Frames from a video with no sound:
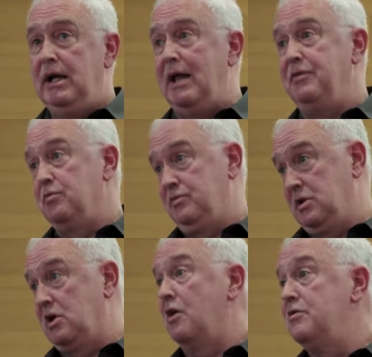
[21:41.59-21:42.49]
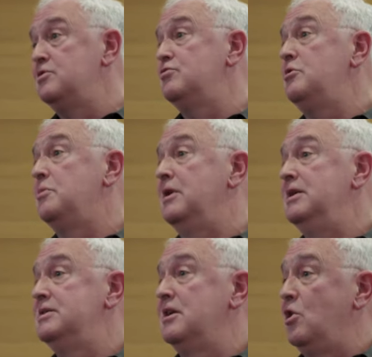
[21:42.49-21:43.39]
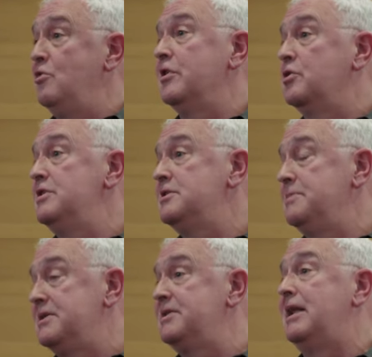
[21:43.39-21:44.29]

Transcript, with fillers: And the, the, current rumor is that over Christmas,